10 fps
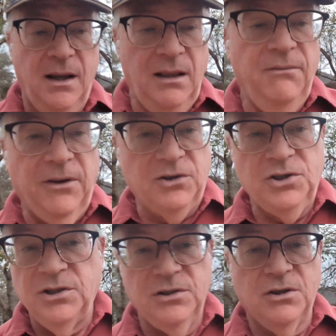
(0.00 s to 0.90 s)
and the
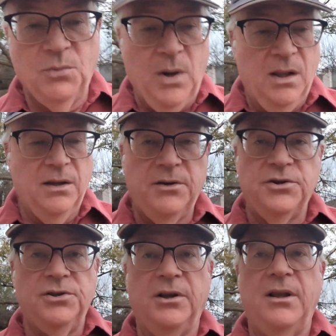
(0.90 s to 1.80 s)
functions are well
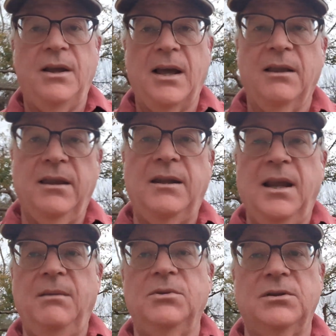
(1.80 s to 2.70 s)
understood how
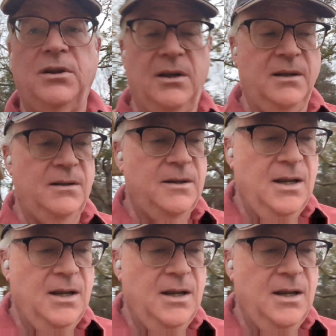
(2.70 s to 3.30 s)
the names are done.